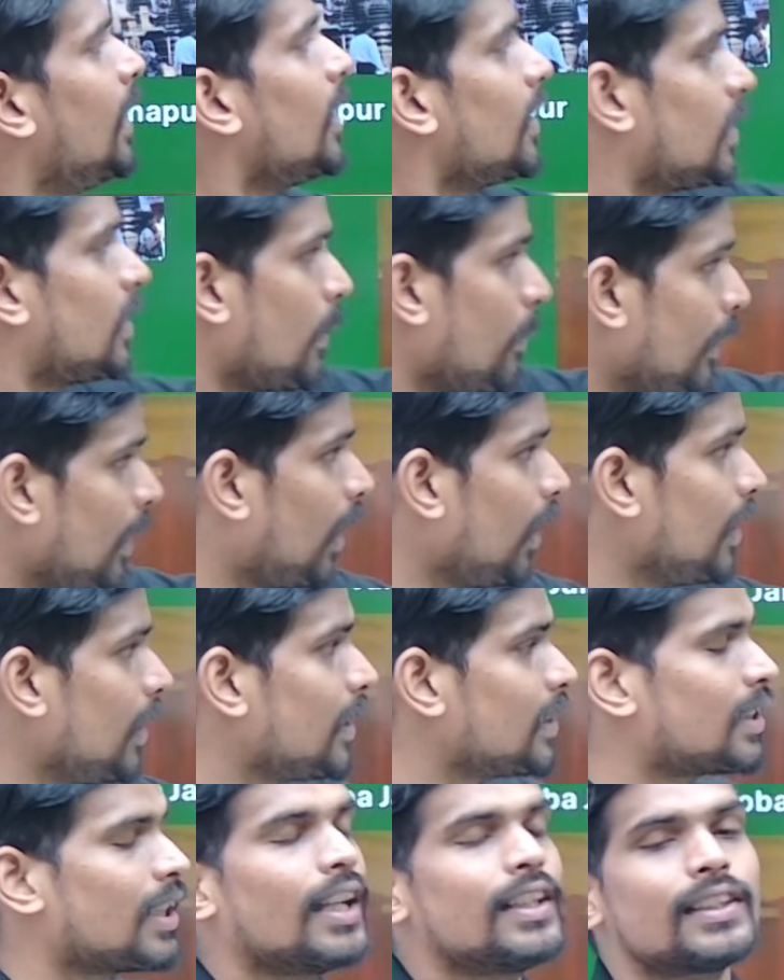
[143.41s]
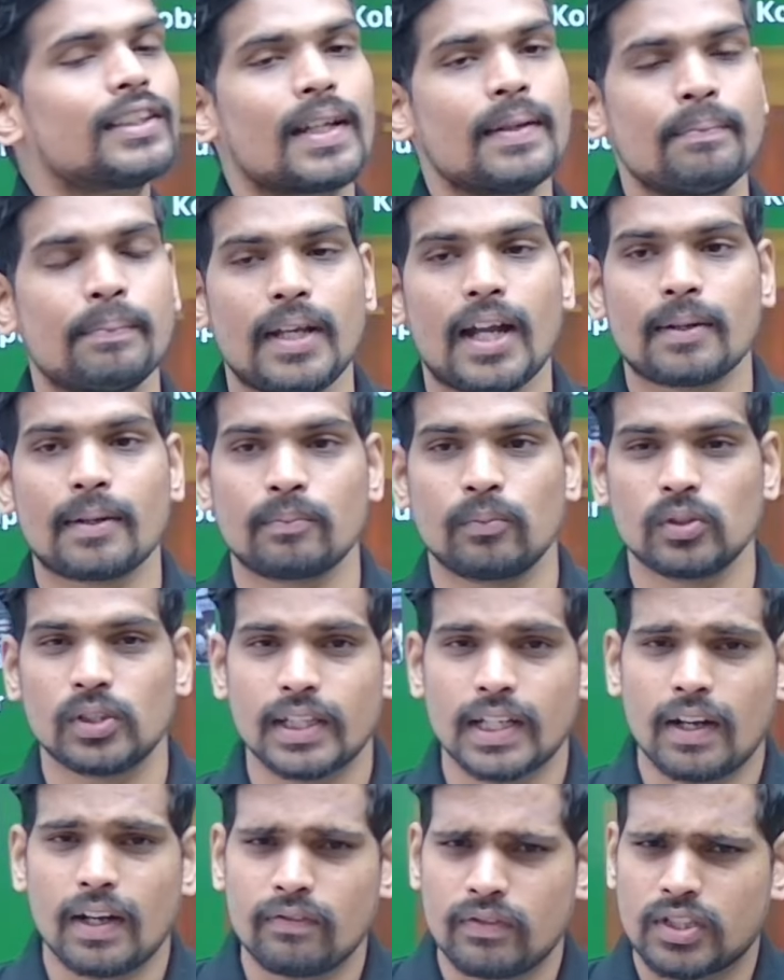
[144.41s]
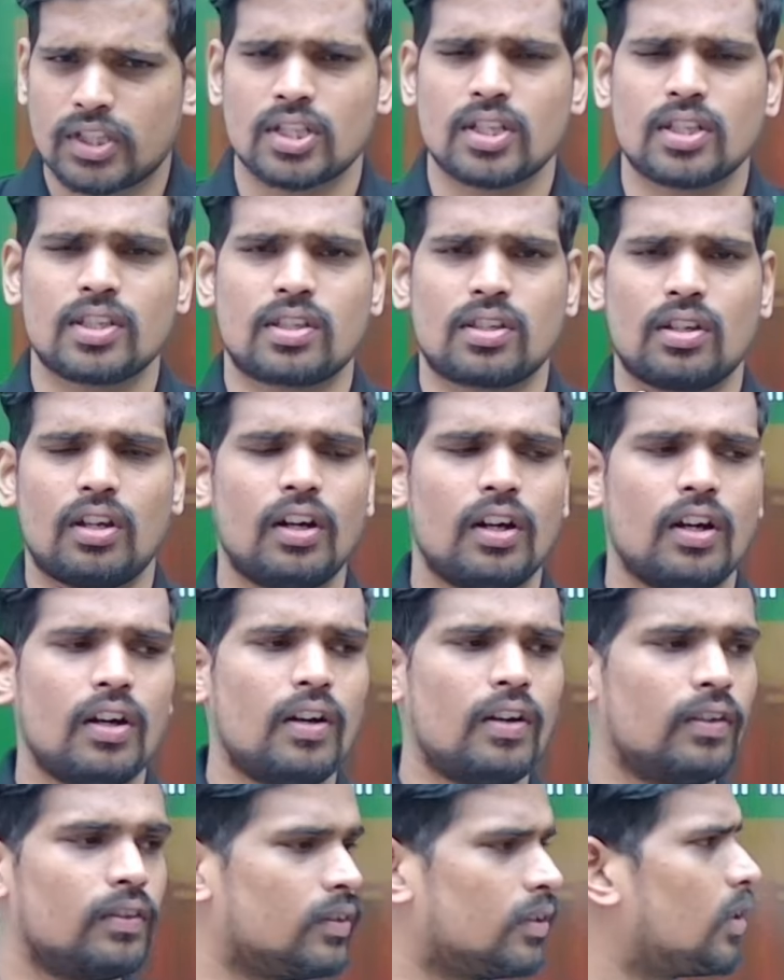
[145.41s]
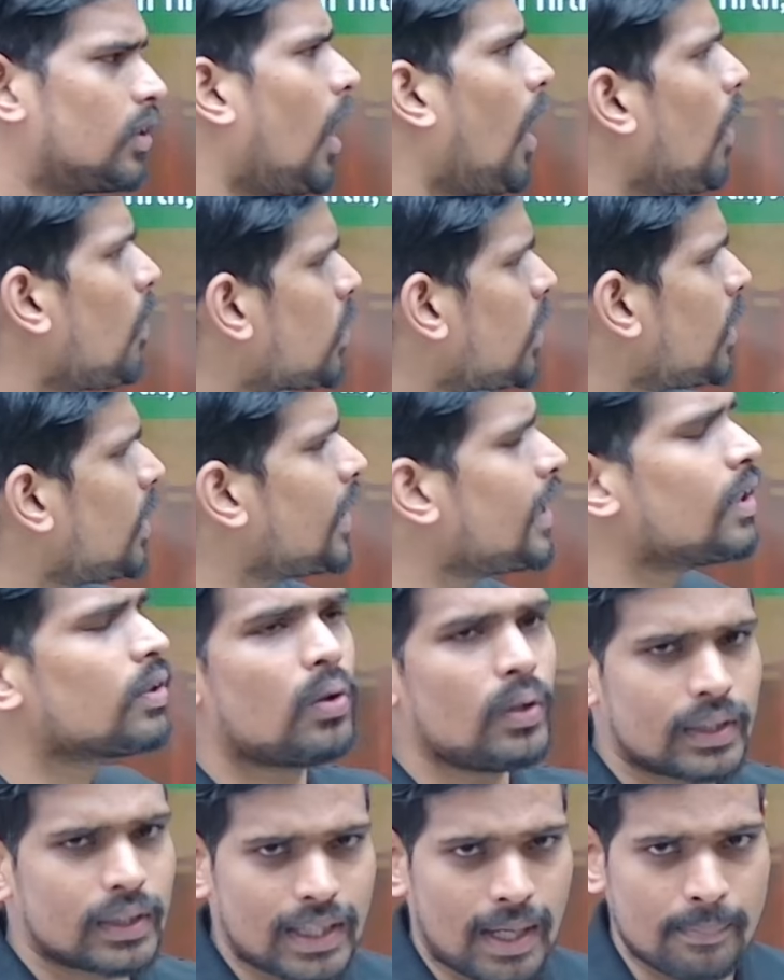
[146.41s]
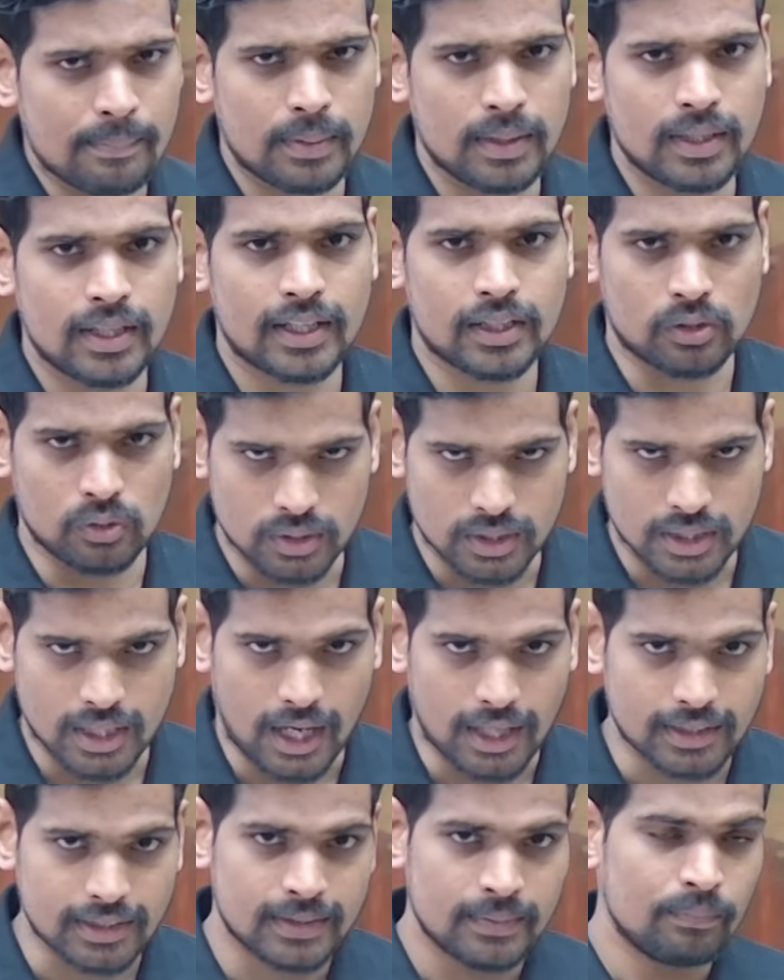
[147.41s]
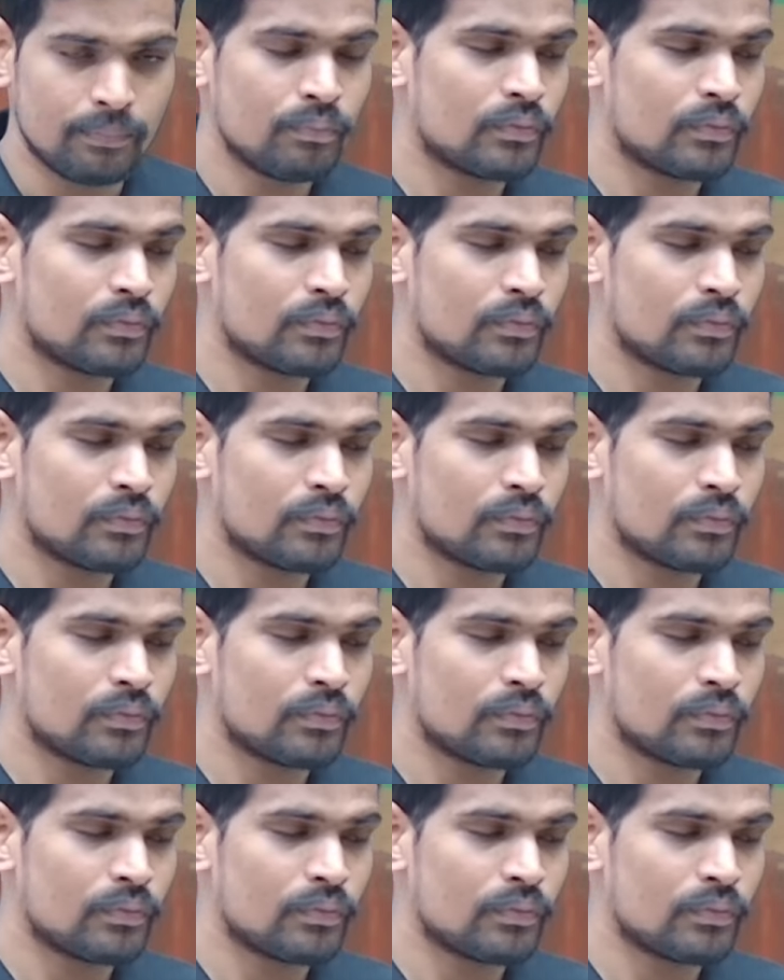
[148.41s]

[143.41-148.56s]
Similarly, Sun temple at Modhera, which is a 1,000-year-old temple in Gujarat.